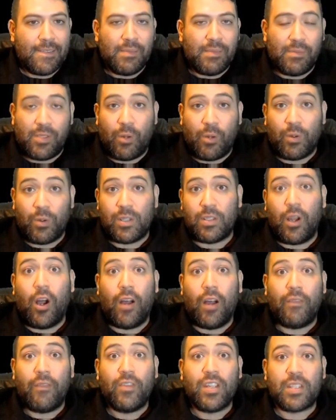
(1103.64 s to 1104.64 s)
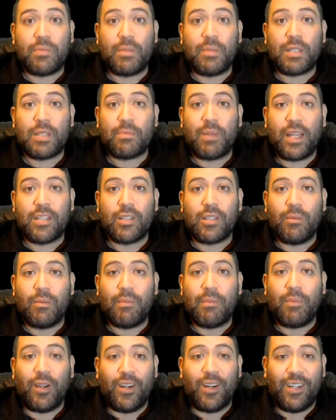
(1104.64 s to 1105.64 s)
There was obvious misplays on my
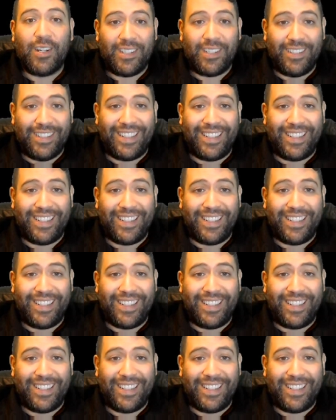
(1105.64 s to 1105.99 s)
part.